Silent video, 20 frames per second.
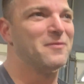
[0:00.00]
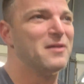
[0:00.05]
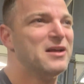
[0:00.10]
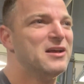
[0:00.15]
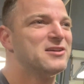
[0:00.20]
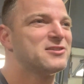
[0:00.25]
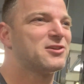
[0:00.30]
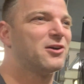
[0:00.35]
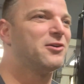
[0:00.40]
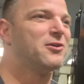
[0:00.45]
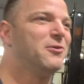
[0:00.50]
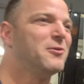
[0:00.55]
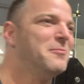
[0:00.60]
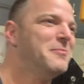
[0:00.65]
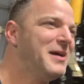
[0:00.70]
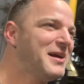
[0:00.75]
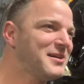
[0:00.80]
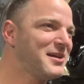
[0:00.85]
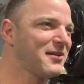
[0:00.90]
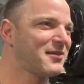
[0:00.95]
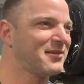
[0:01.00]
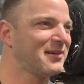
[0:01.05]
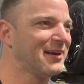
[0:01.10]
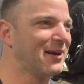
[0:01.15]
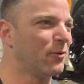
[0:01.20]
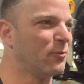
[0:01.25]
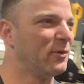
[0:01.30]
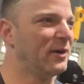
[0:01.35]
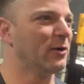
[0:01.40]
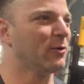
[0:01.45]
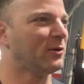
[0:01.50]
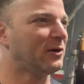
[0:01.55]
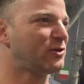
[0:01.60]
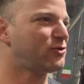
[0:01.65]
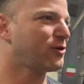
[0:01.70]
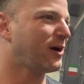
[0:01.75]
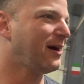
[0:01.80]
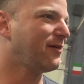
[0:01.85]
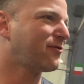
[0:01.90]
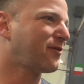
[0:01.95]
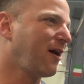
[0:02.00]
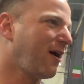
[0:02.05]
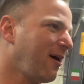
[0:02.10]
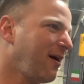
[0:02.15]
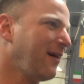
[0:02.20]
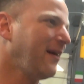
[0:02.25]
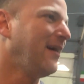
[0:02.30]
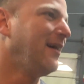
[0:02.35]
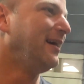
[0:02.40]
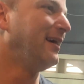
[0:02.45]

So to make this thing a rear-wheel drive car,